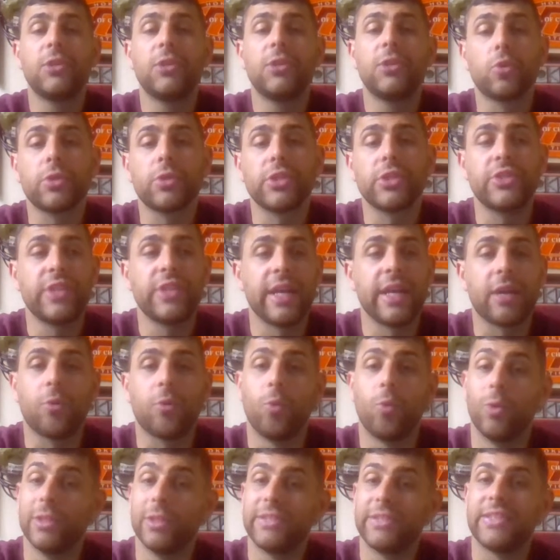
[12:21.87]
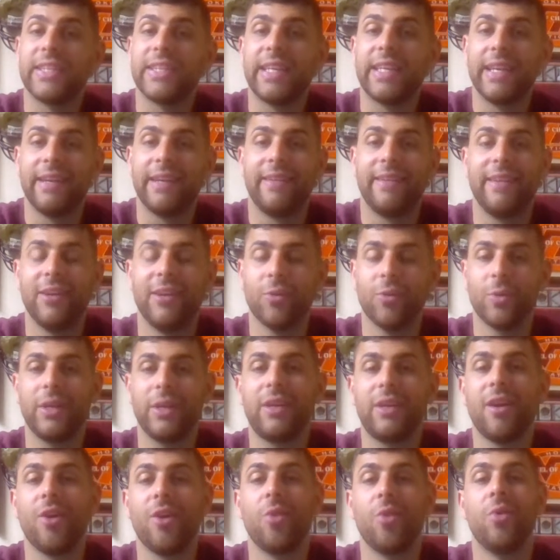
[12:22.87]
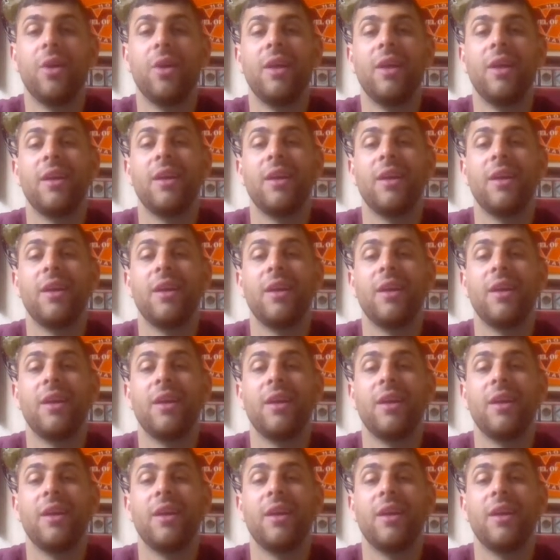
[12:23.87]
Georgia Tech. Once again, here we go.